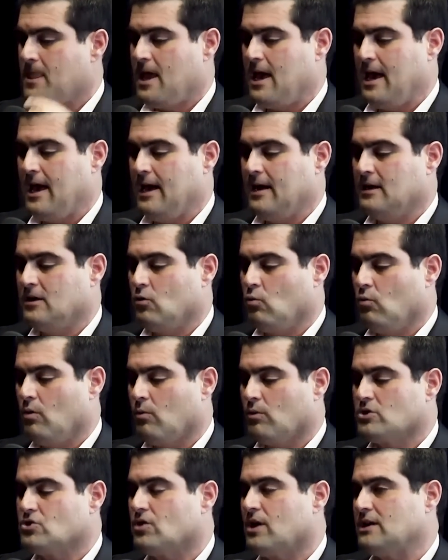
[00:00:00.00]
And what
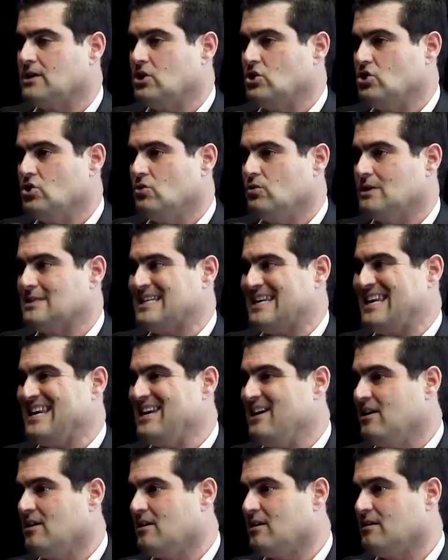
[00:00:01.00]
we're trying to do is
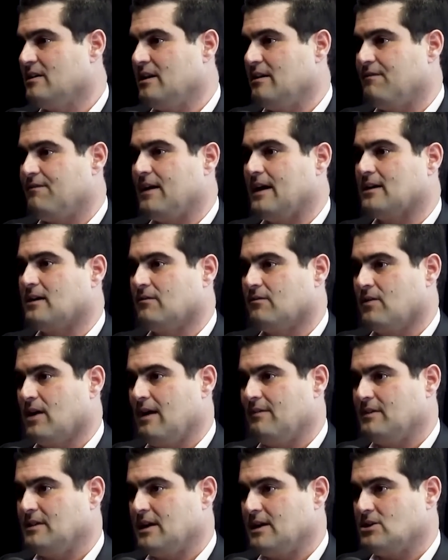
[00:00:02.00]
hear the effect of
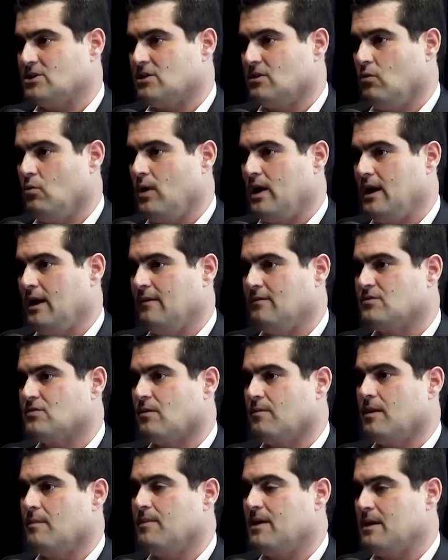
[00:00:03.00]
gravitational waves
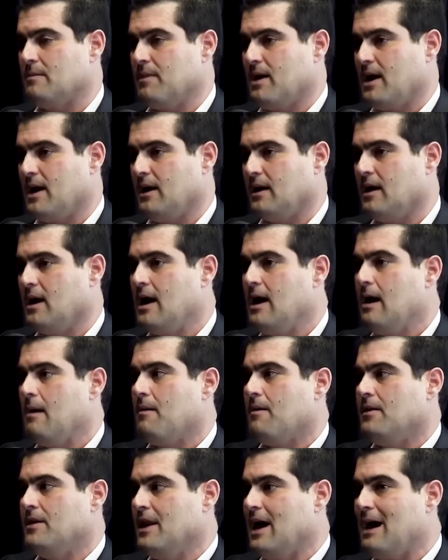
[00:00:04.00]
from the Big Bang,
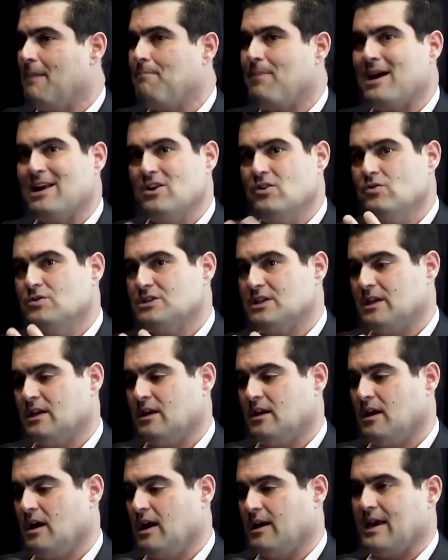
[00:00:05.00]
not by
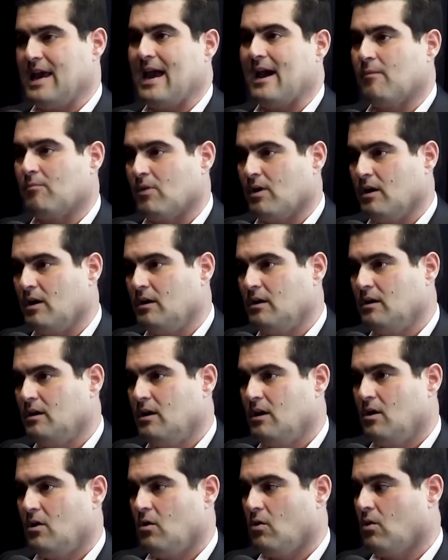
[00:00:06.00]
using a camera
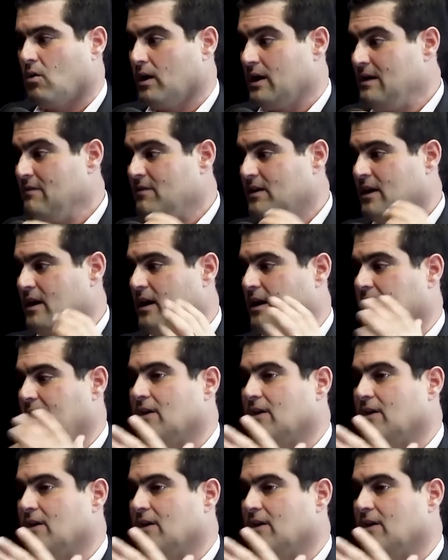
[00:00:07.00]
or even an